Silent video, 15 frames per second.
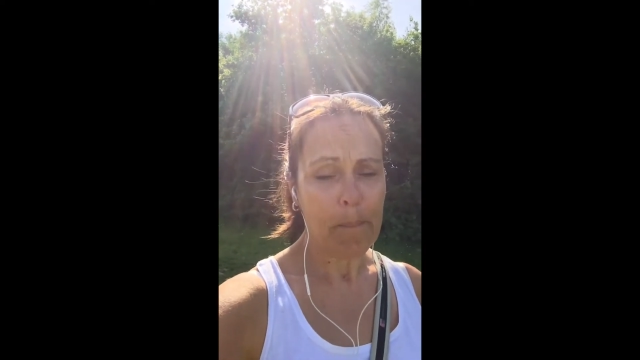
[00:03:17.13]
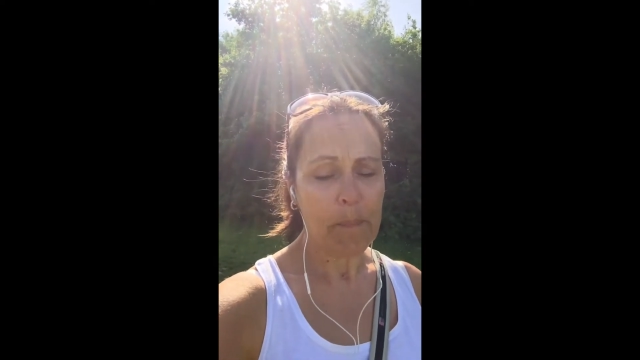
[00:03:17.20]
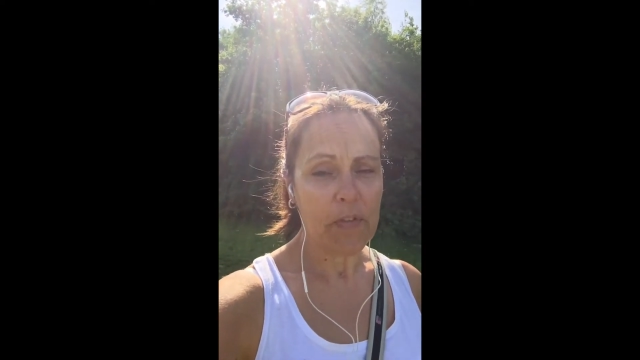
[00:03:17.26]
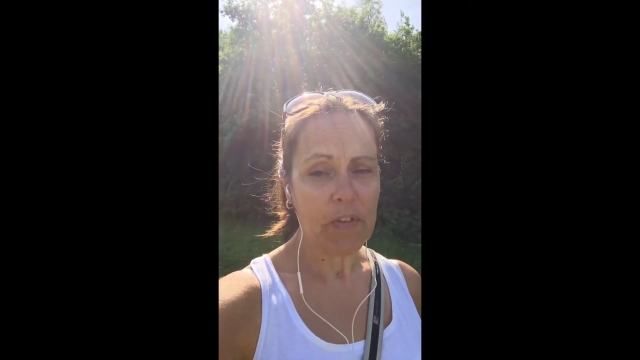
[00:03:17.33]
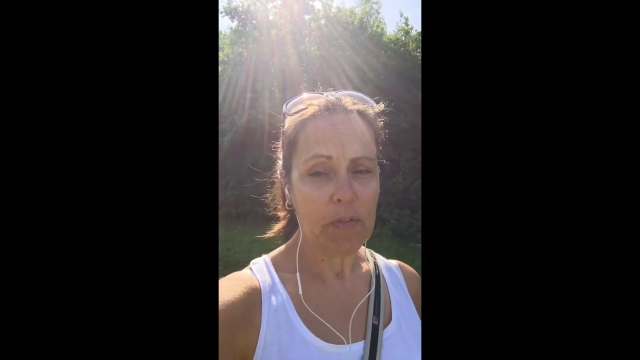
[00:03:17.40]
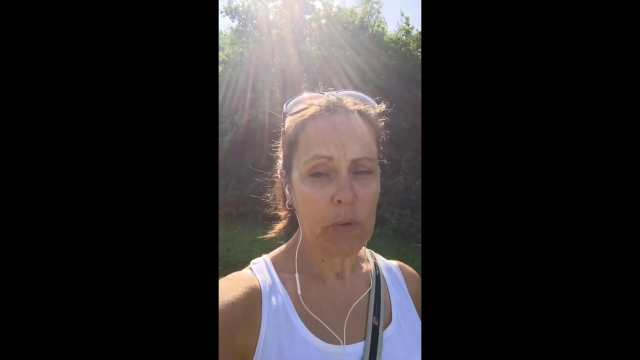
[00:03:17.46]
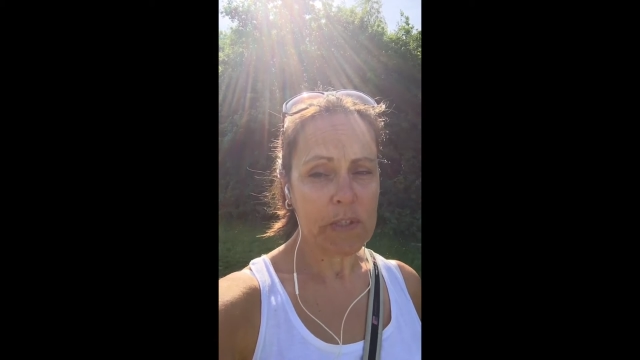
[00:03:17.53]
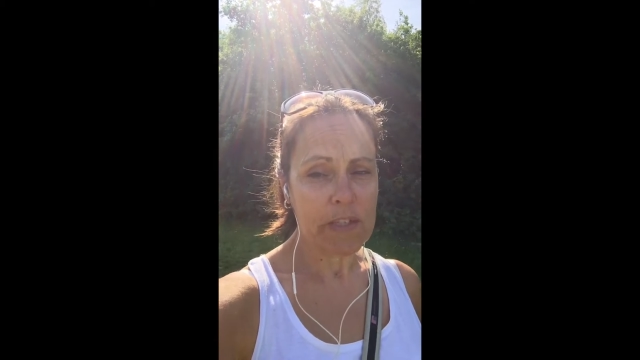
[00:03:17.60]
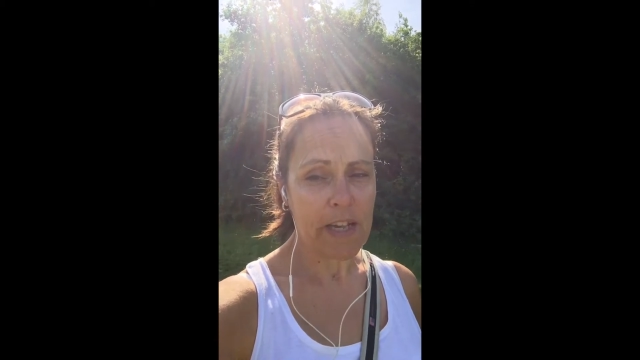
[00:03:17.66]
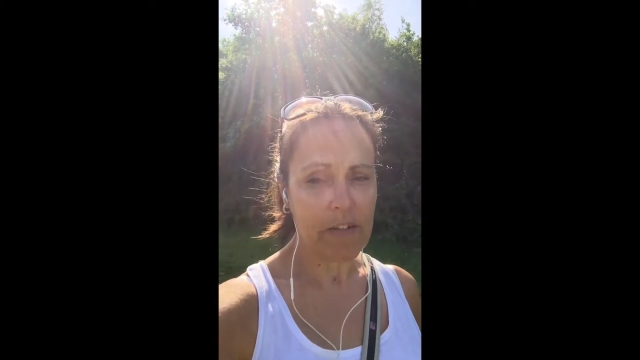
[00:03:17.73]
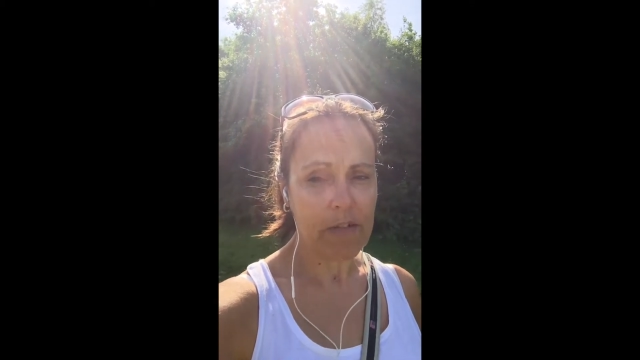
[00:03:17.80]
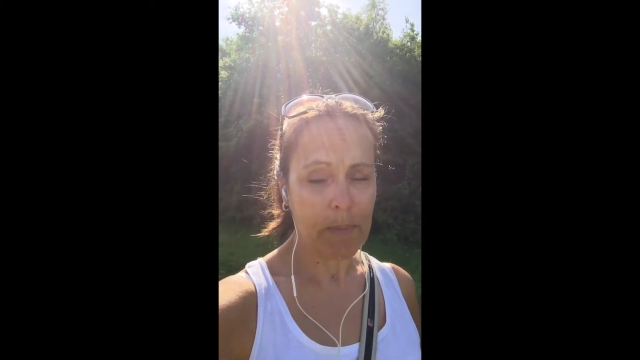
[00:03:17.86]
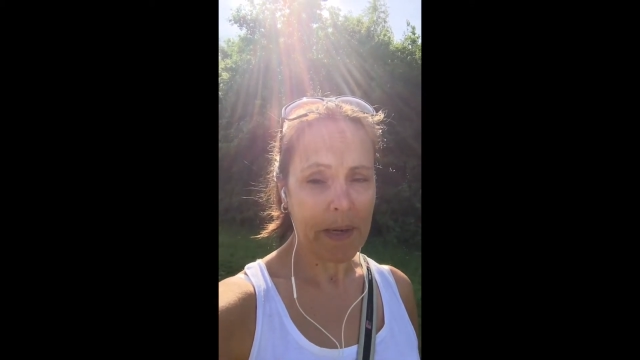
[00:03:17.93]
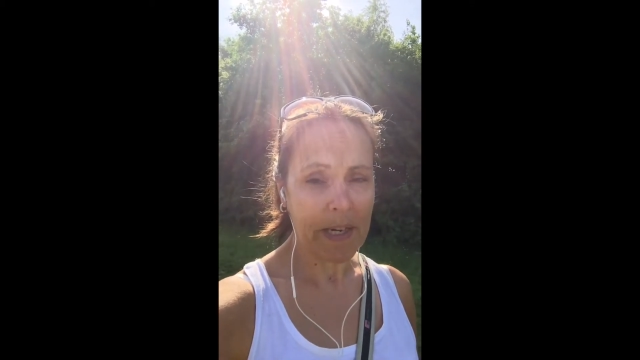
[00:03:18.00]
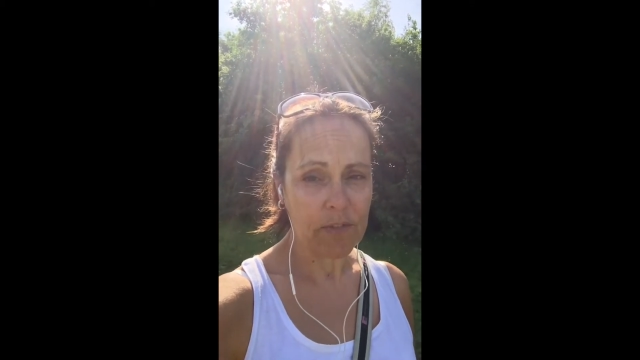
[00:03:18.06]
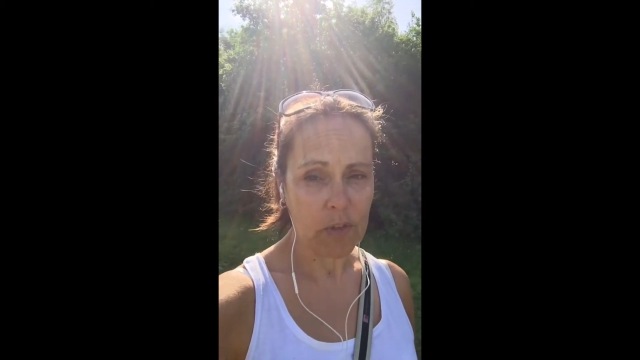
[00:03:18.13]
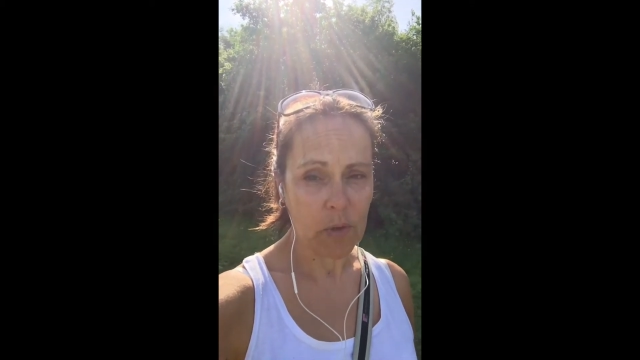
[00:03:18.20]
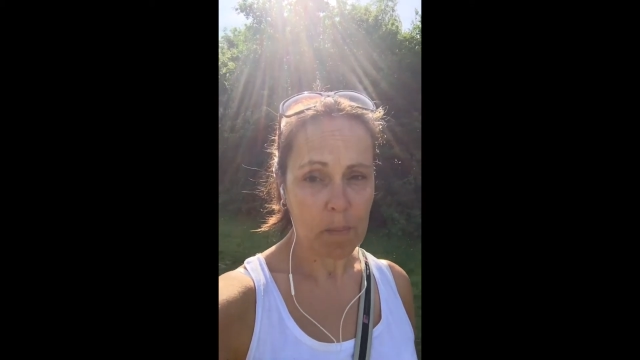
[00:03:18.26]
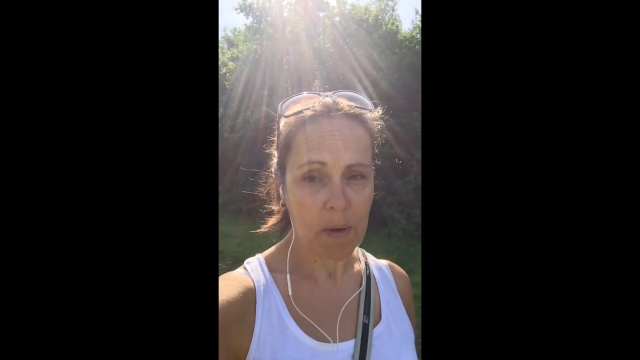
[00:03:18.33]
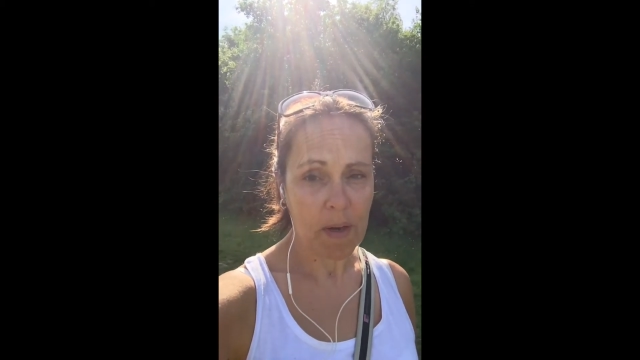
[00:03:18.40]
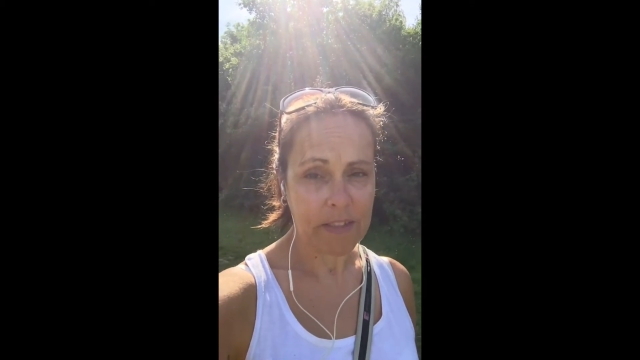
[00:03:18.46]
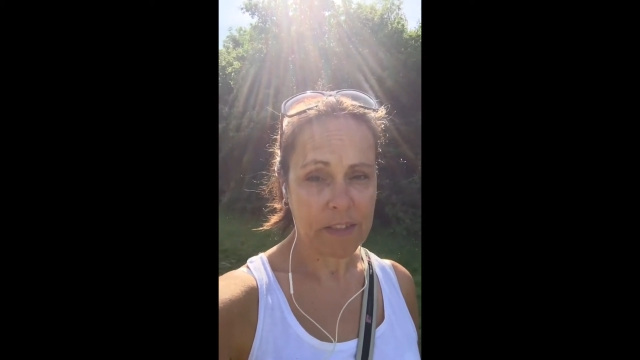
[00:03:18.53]
but they're always there in the back of your
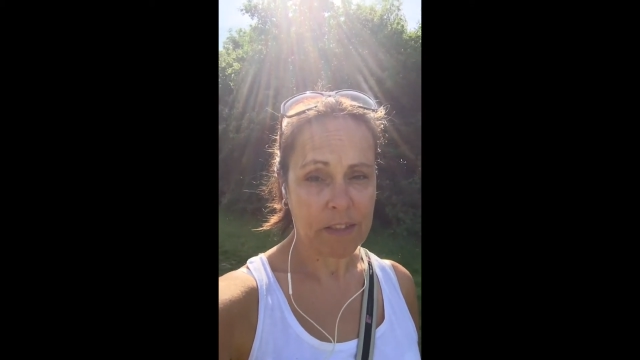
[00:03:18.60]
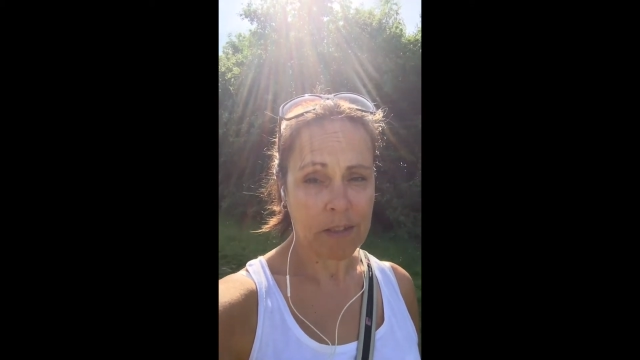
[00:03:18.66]
mind